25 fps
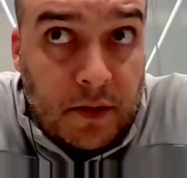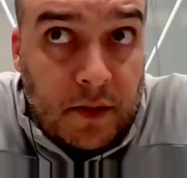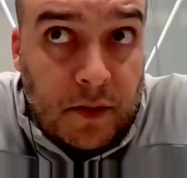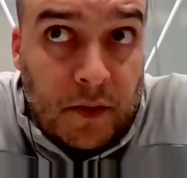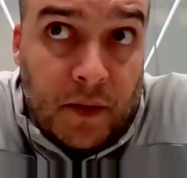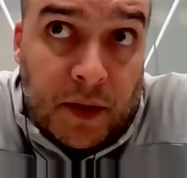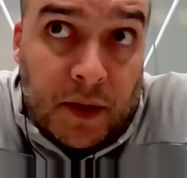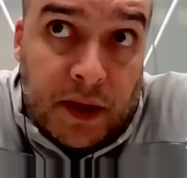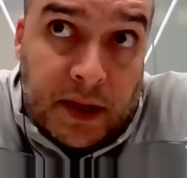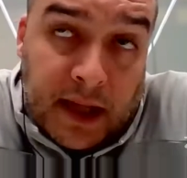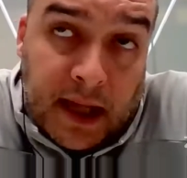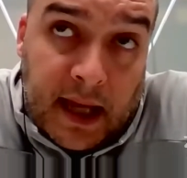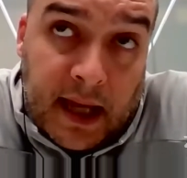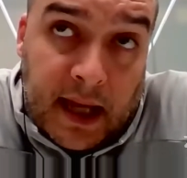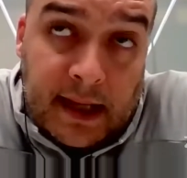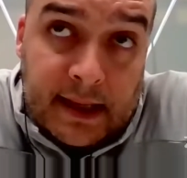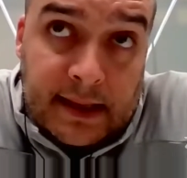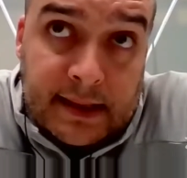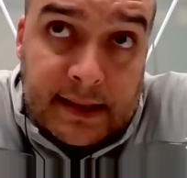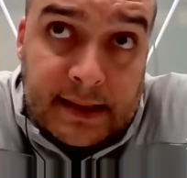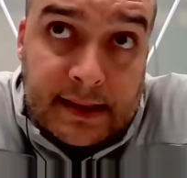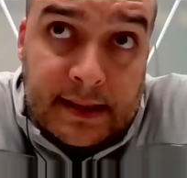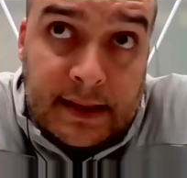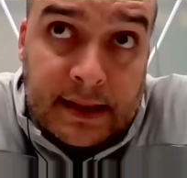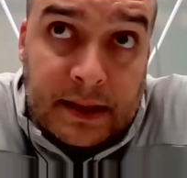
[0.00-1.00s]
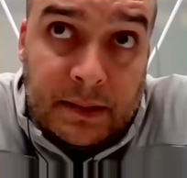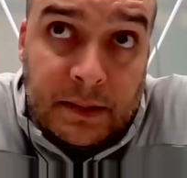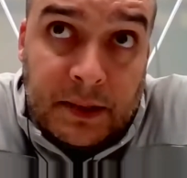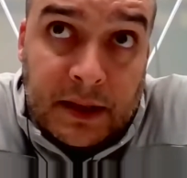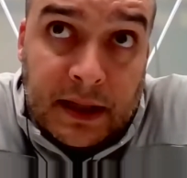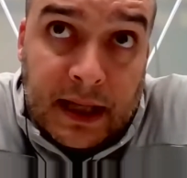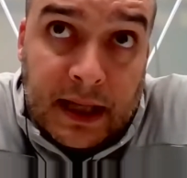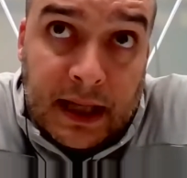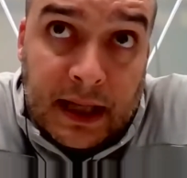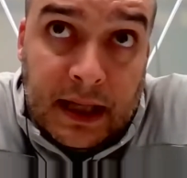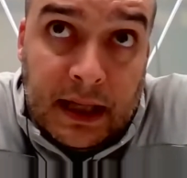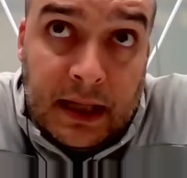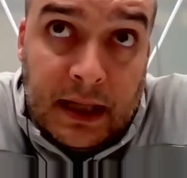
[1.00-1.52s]
one case in the
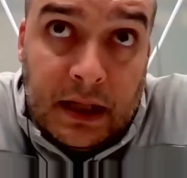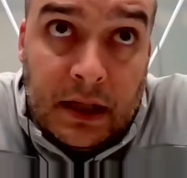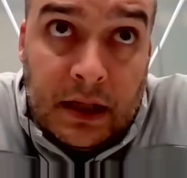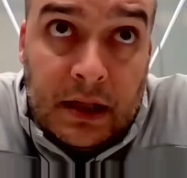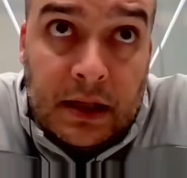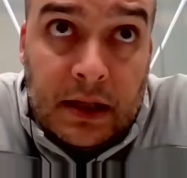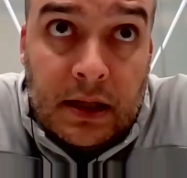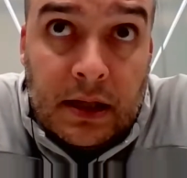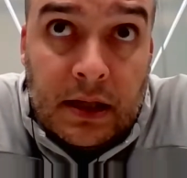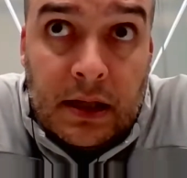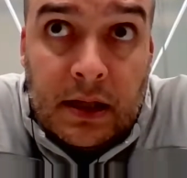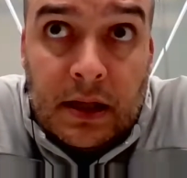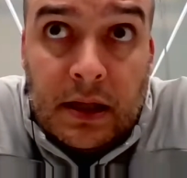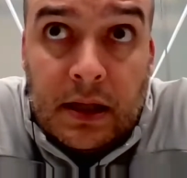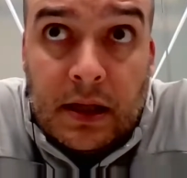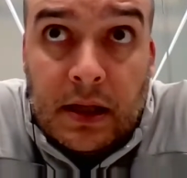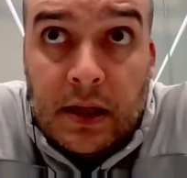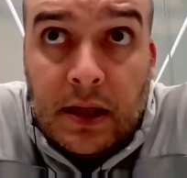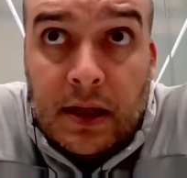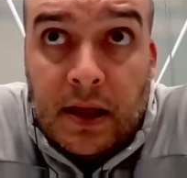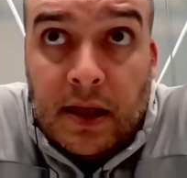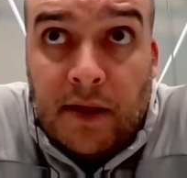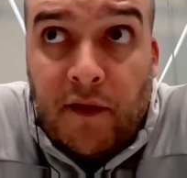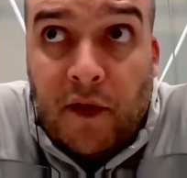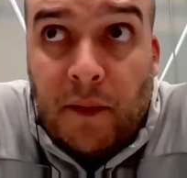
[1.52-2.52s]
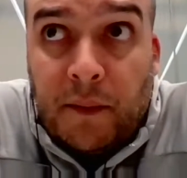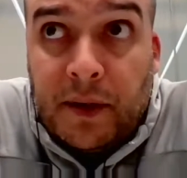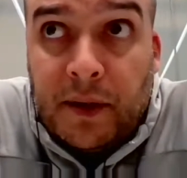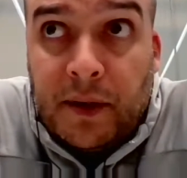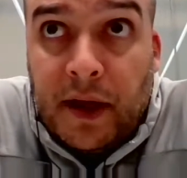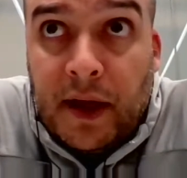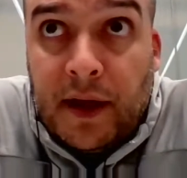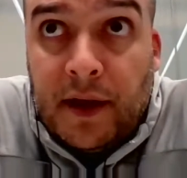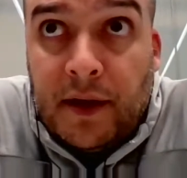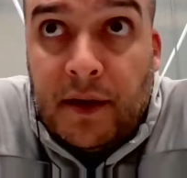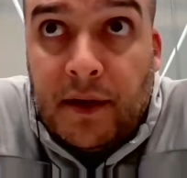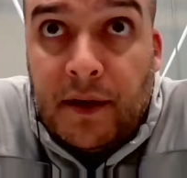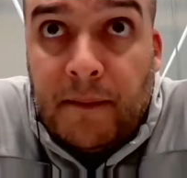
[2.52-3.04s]
beginning of a
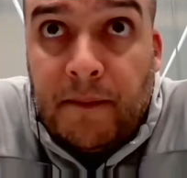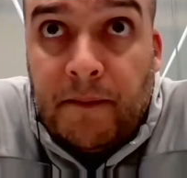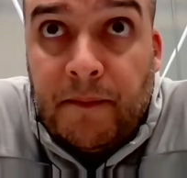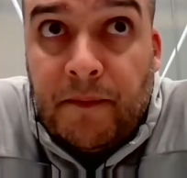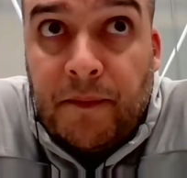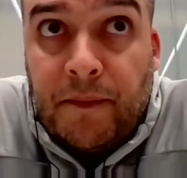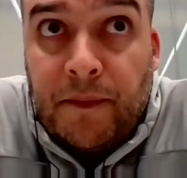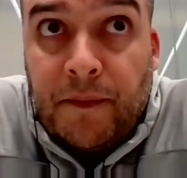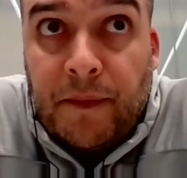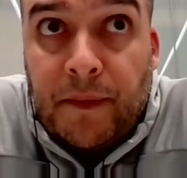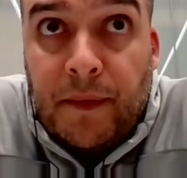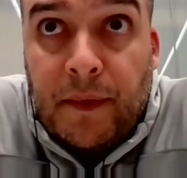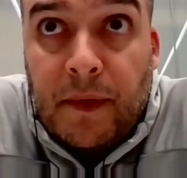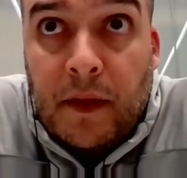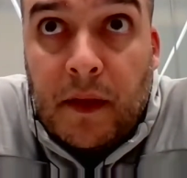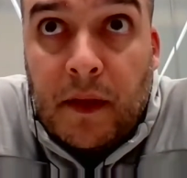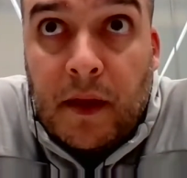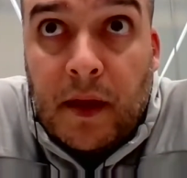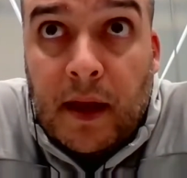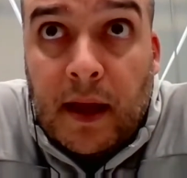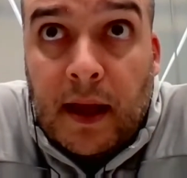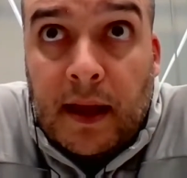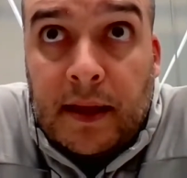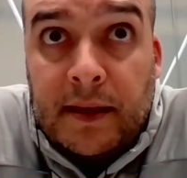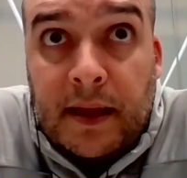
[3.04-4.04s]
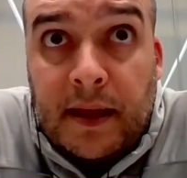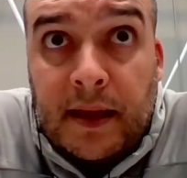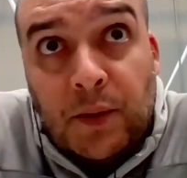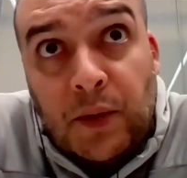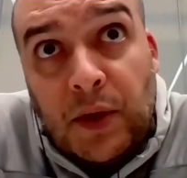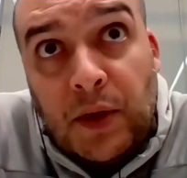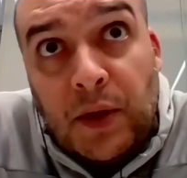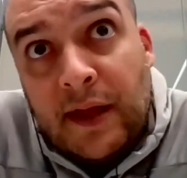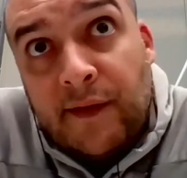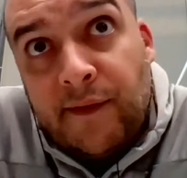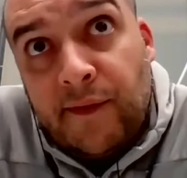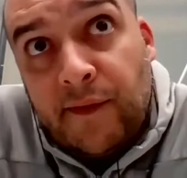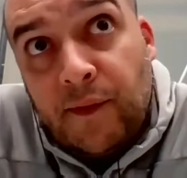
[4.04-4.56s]
player, and then we
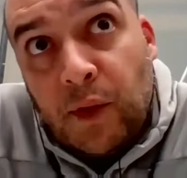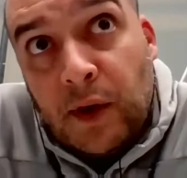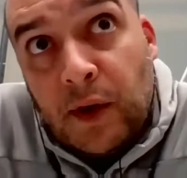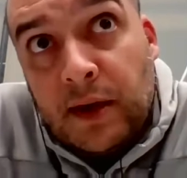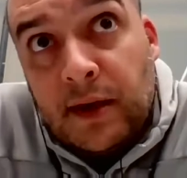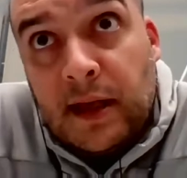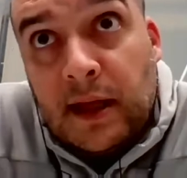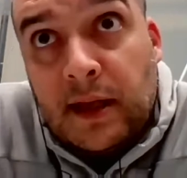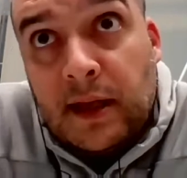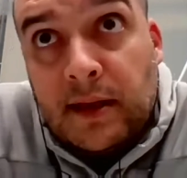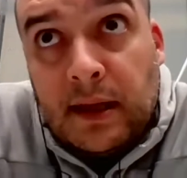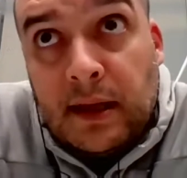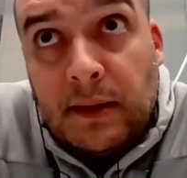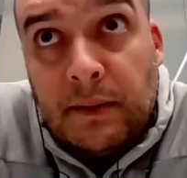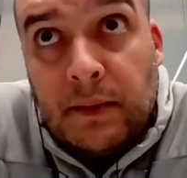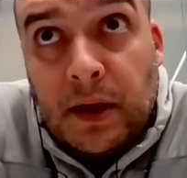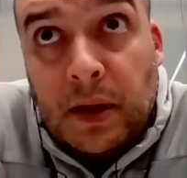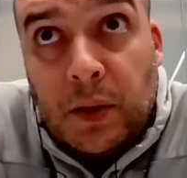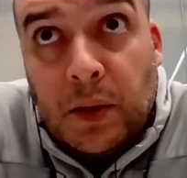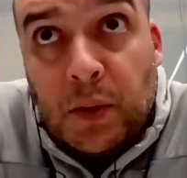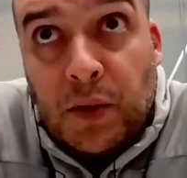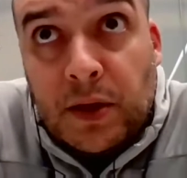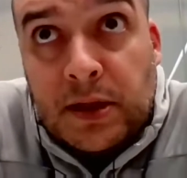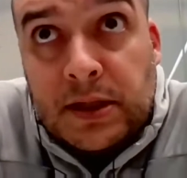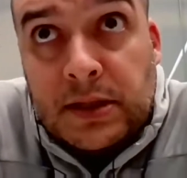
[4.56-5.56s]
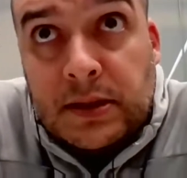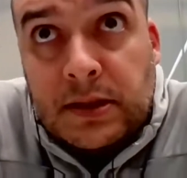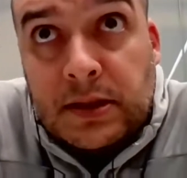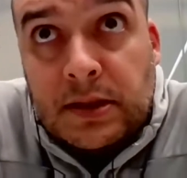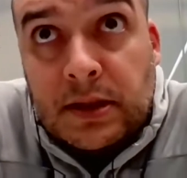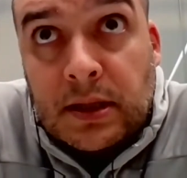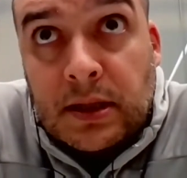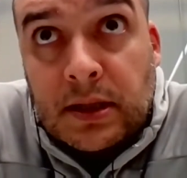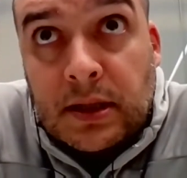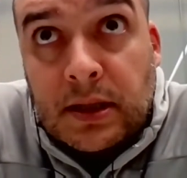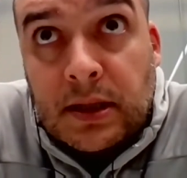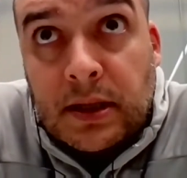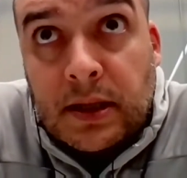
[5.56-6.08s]
have one that it was
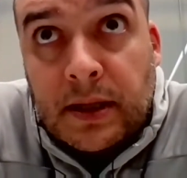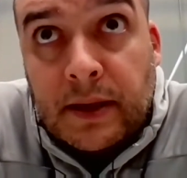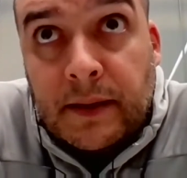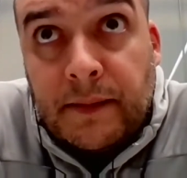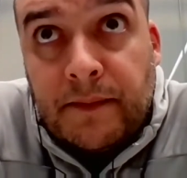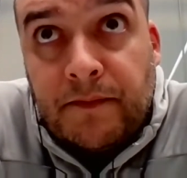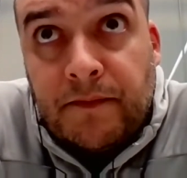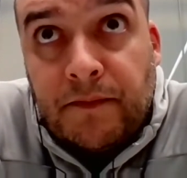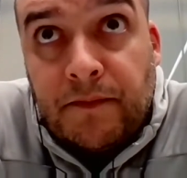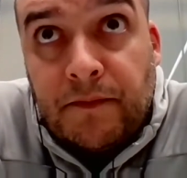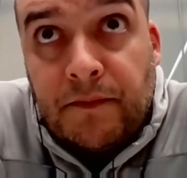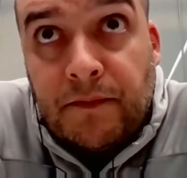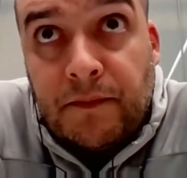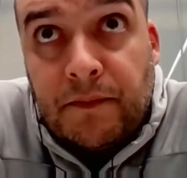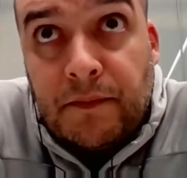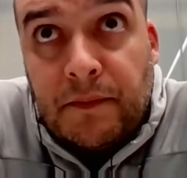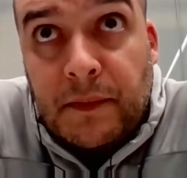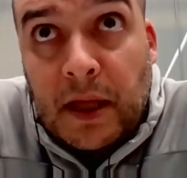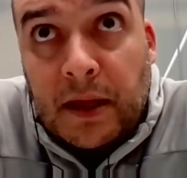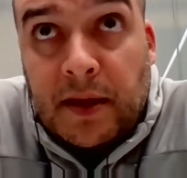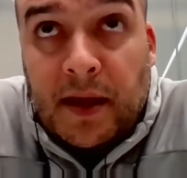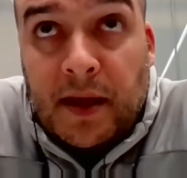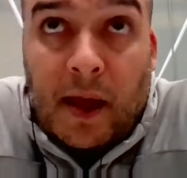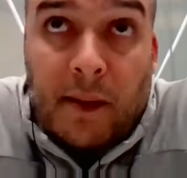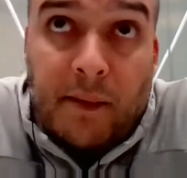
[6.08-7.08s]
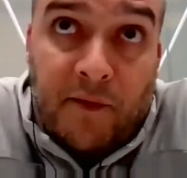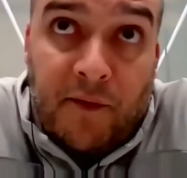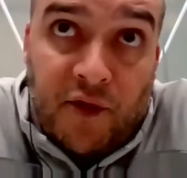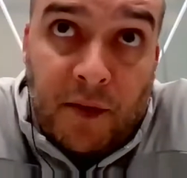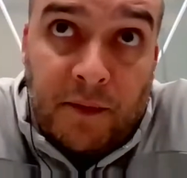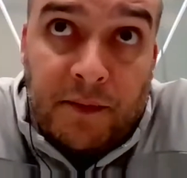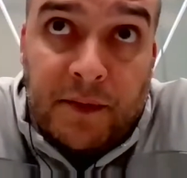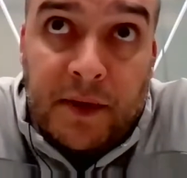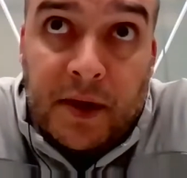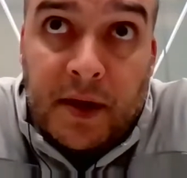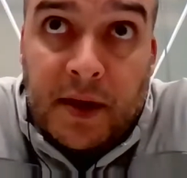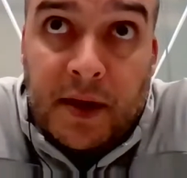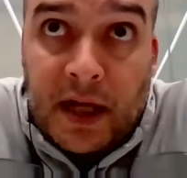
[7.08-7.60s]
that came
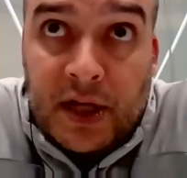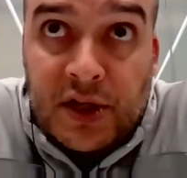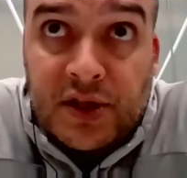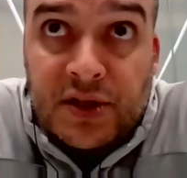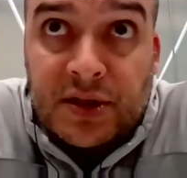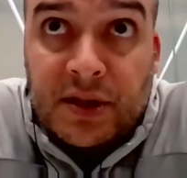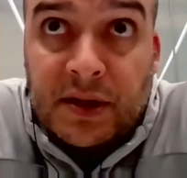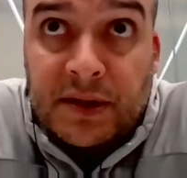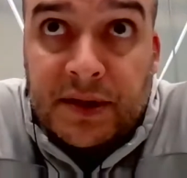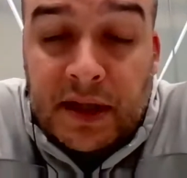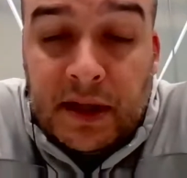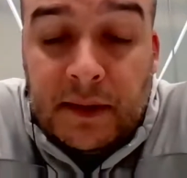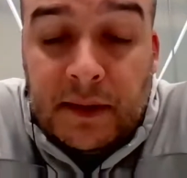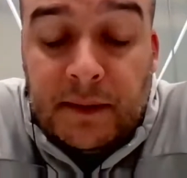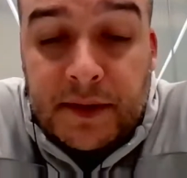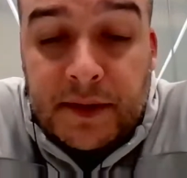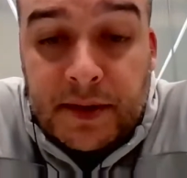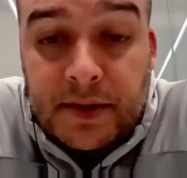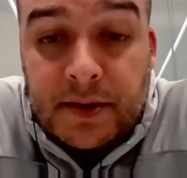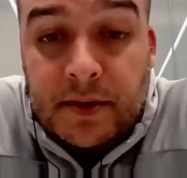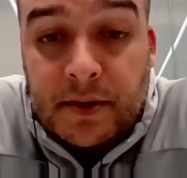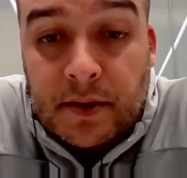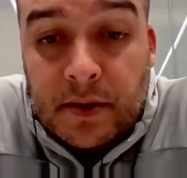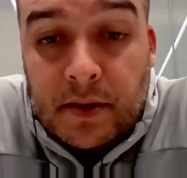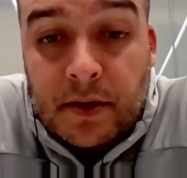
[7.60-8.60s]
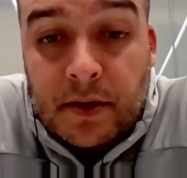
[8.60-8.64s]
from the national teams.